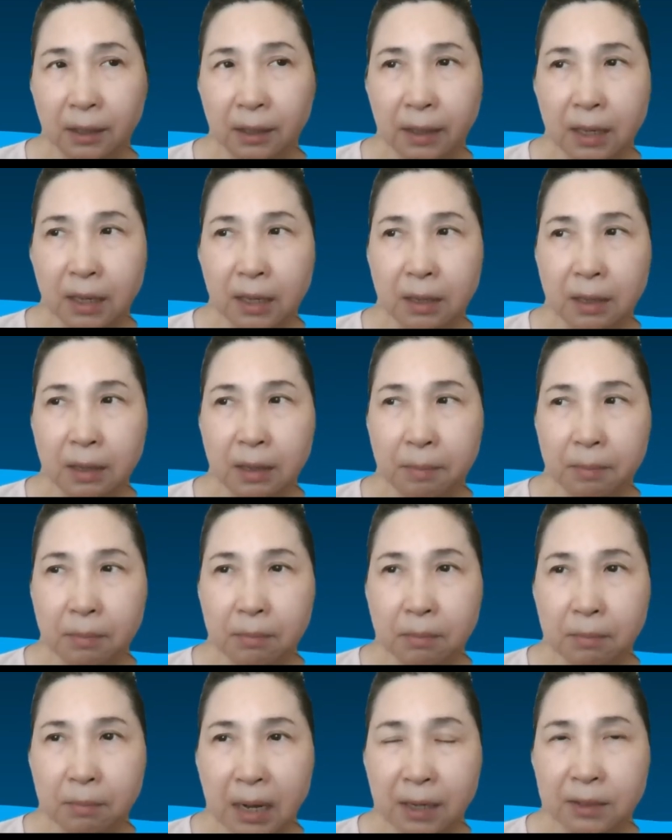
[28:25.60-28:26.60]
they
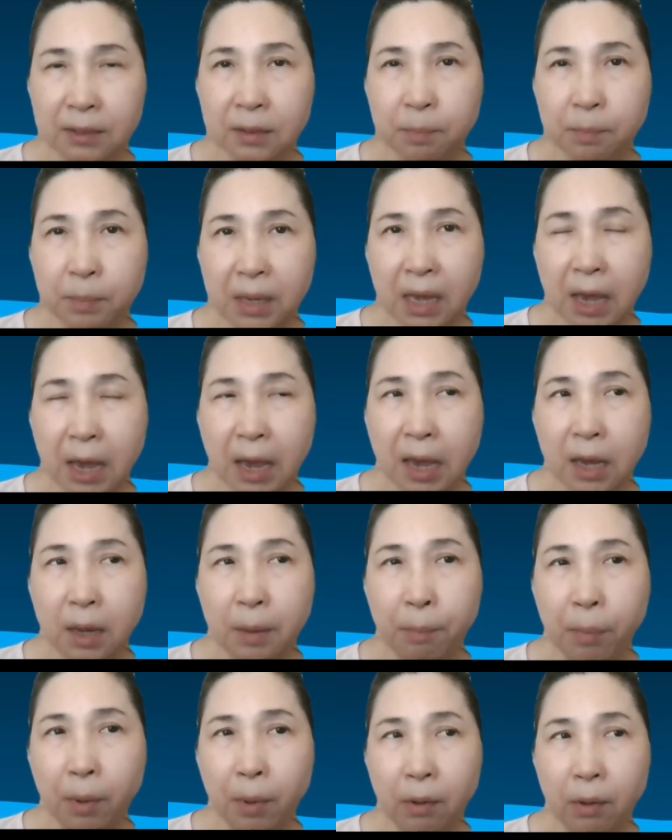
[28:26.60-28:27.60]
must be
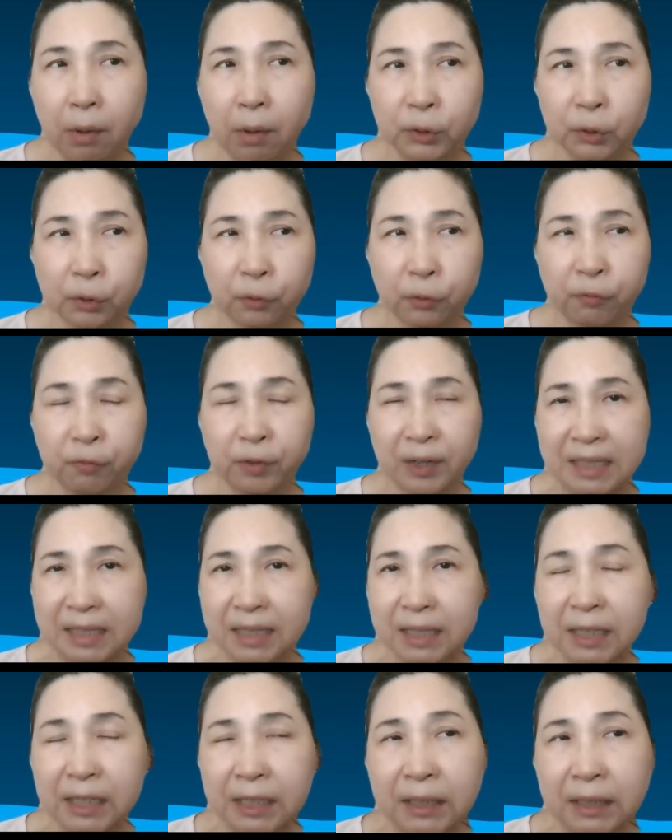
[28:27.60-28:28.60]
able to
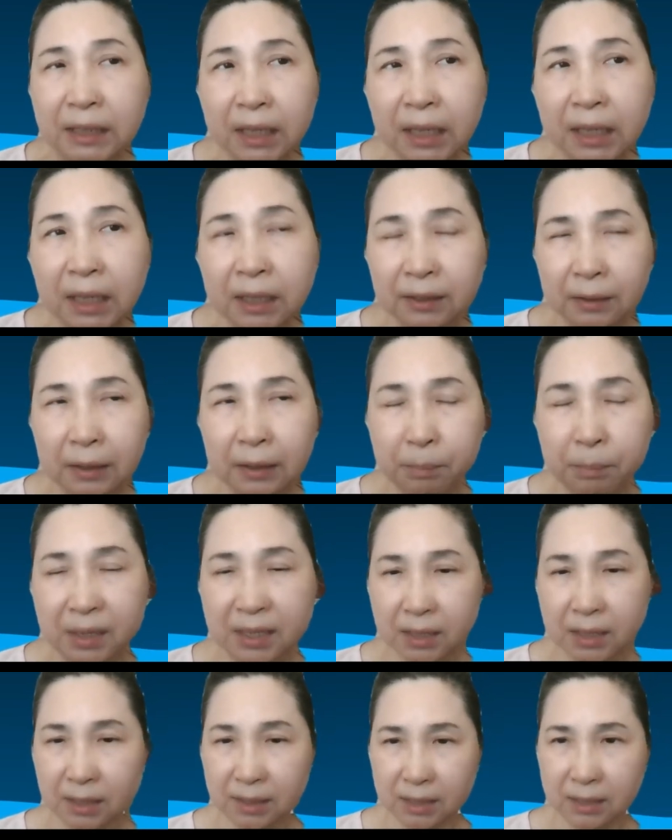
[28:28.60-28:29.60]
facilitate the
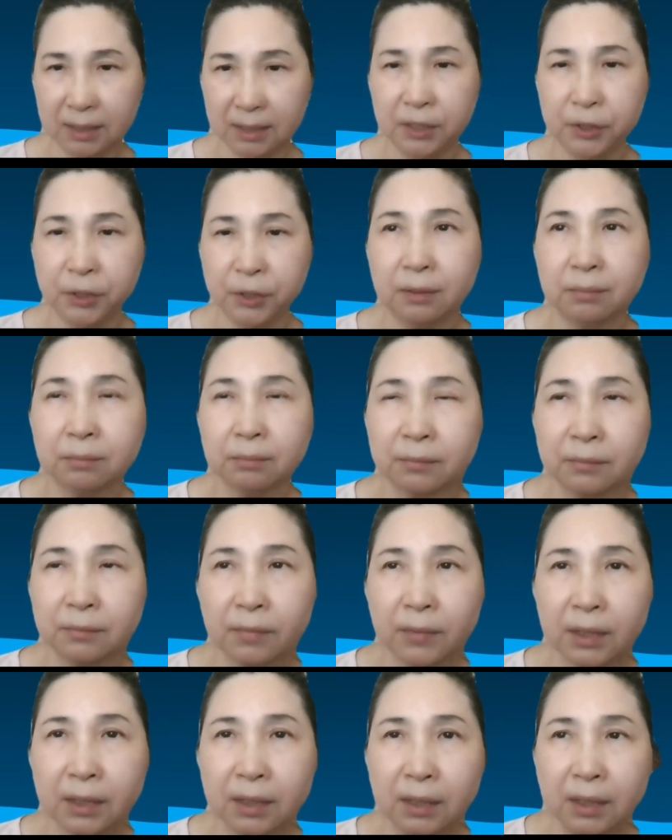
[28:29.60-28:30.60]
business decision.
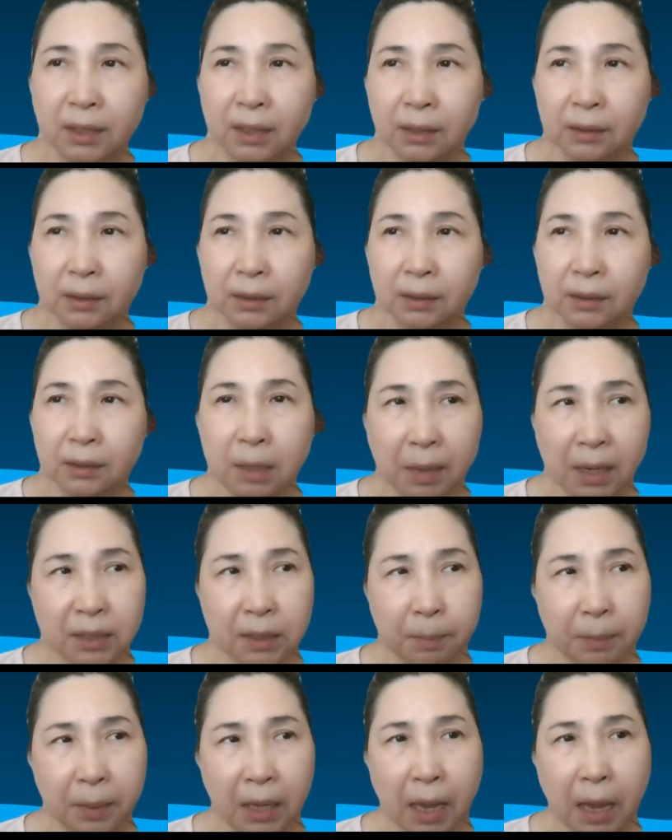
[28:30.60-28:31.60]
They
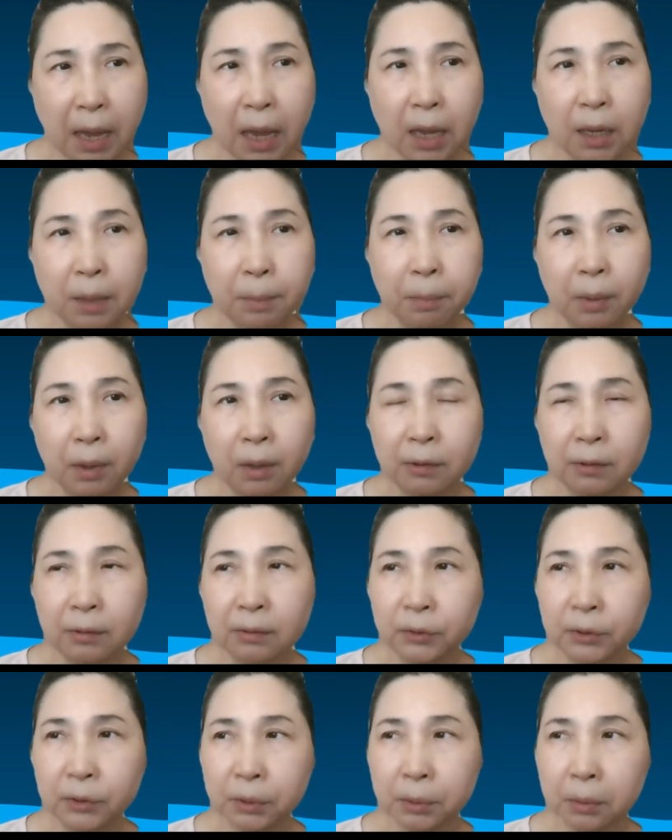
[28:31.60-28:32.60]
must be
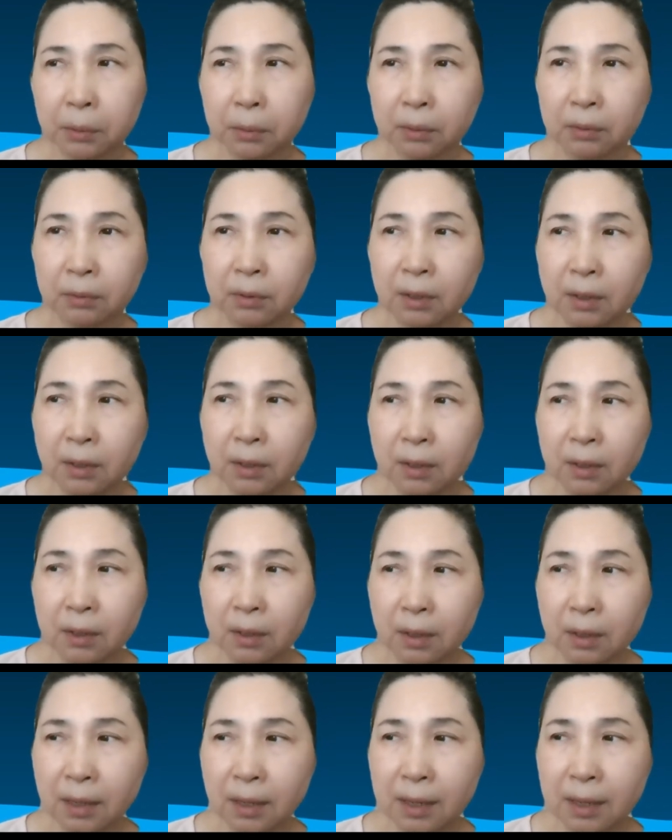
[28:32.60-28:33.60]
able to
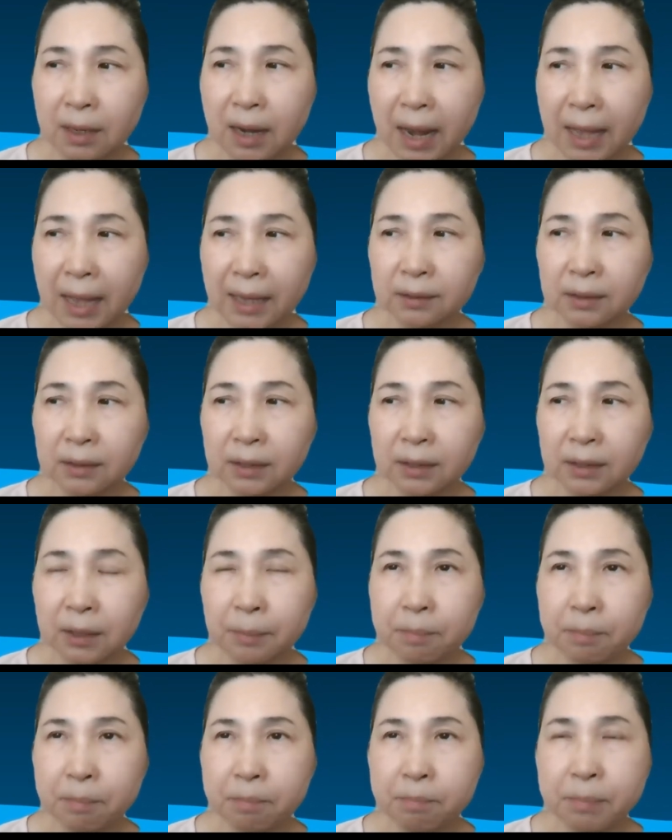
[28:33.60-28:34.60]
let
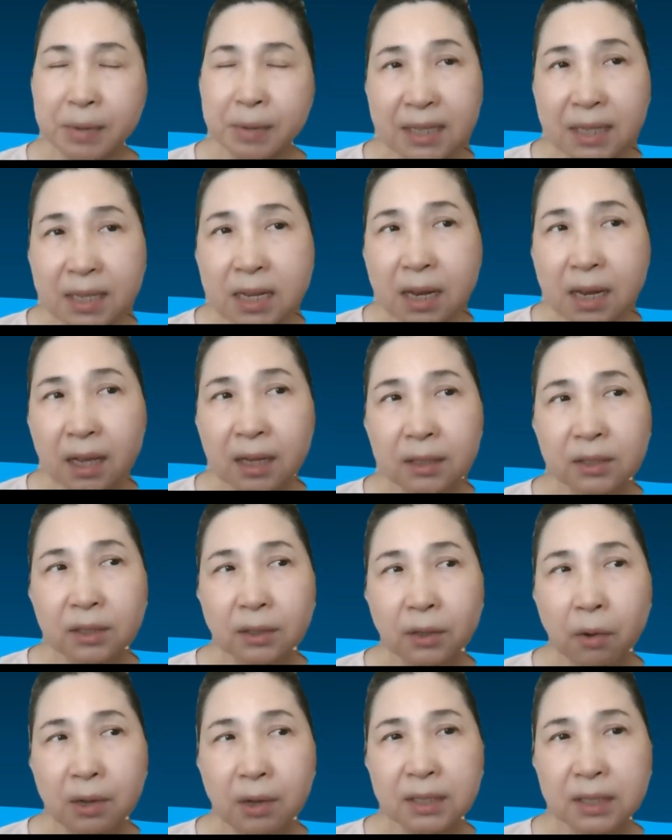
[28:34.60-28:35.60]
the
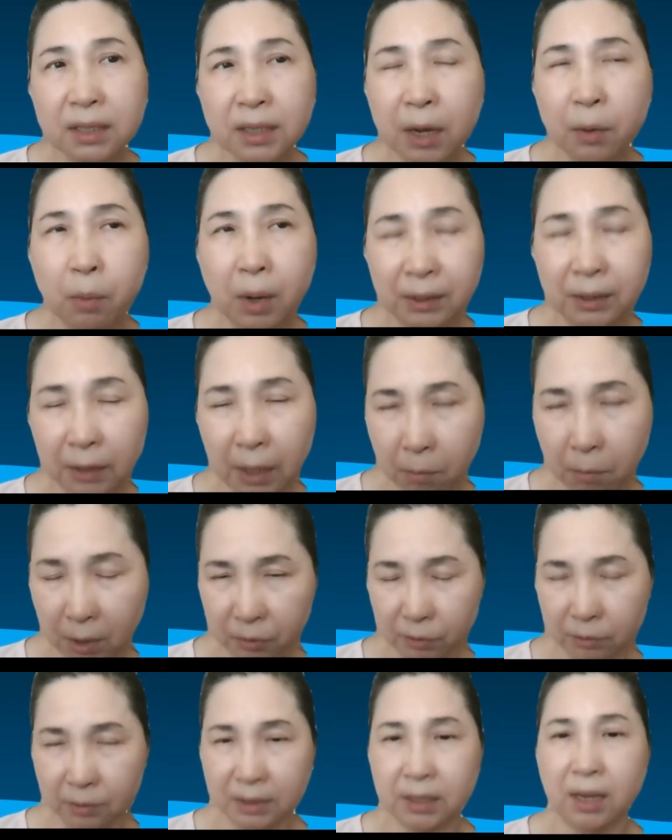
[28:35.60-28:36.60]
business go and say what they
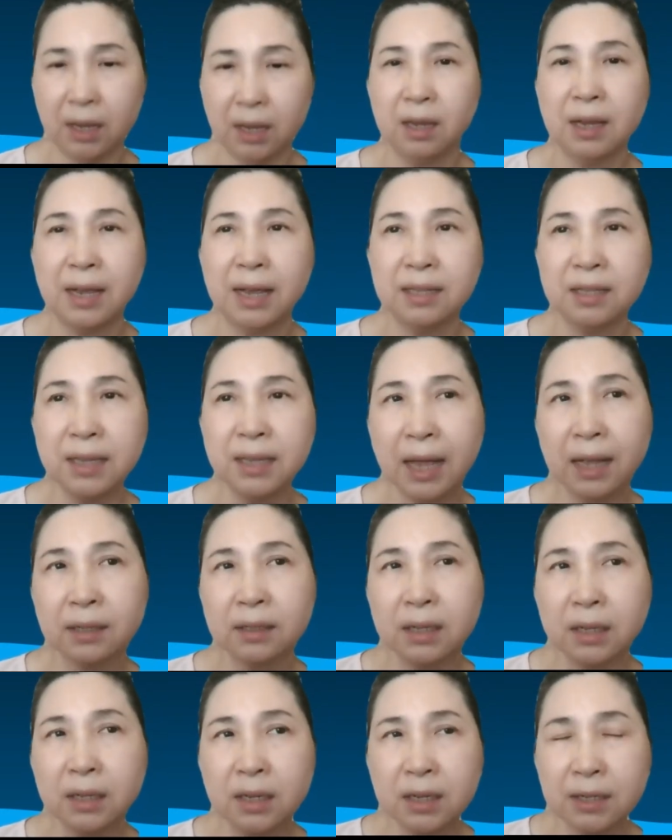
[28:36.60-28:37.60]
want to say, and
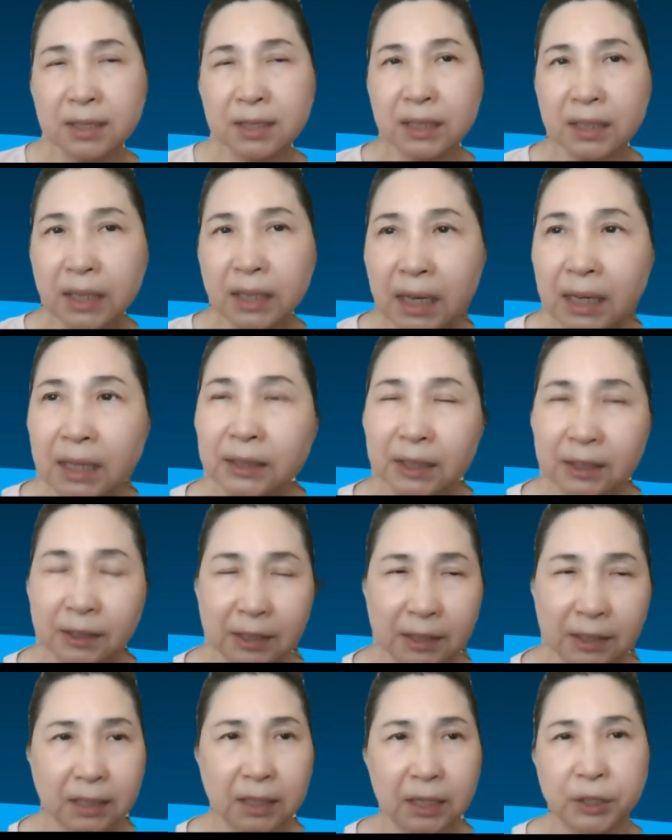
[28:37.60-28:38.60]
yet steer the
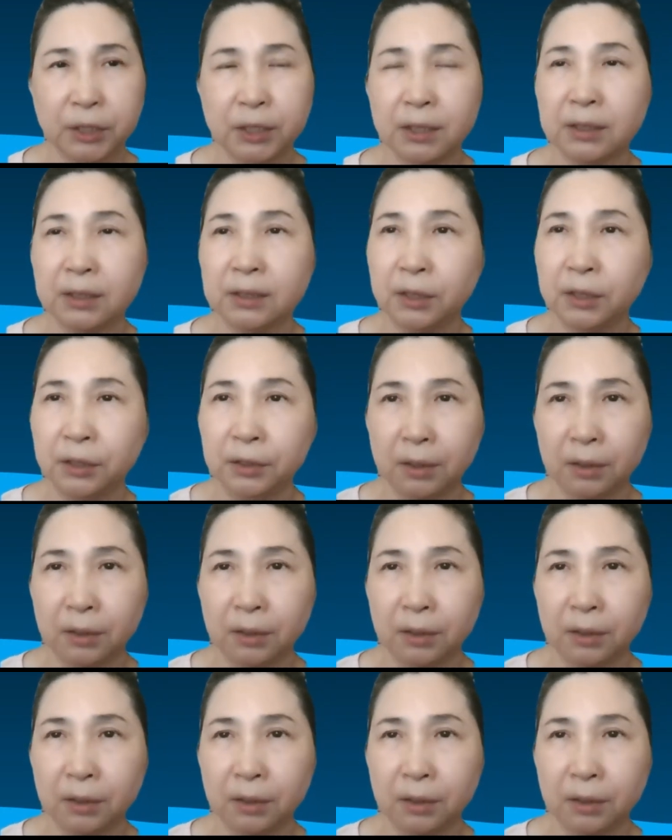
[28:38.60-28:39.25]
discussion,